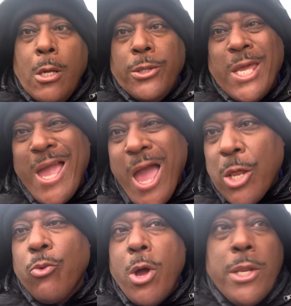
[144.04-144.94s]
They got a
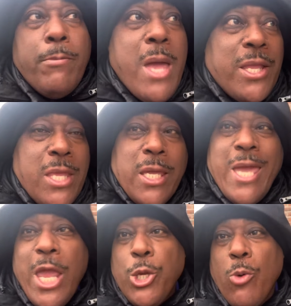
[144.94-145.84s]
running back that
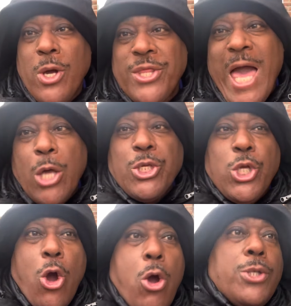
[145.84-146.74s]
gained over 1,000
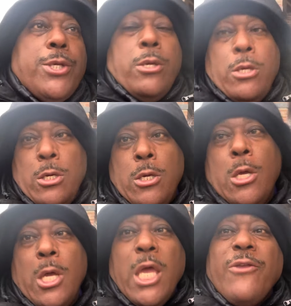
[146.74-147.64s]
yards
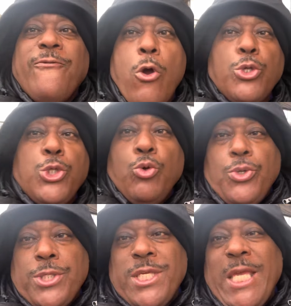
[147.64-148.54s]
his first two
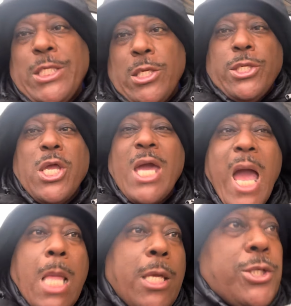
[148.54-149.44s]
seasons in
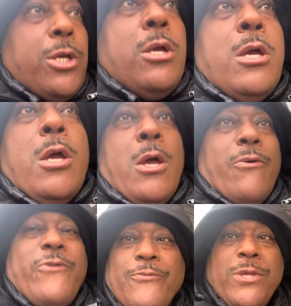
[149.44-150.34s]
college.
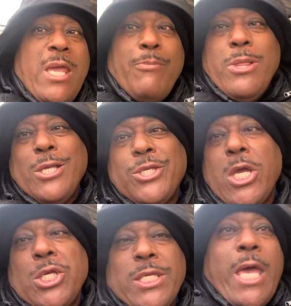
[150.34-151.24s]
15-plus
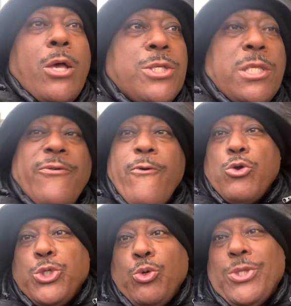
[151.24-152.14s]
touchdowns in his
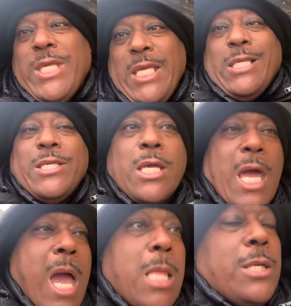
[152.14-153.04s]
first two seasons of
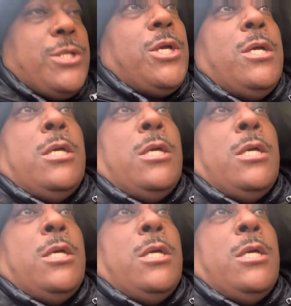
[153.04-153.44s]
college.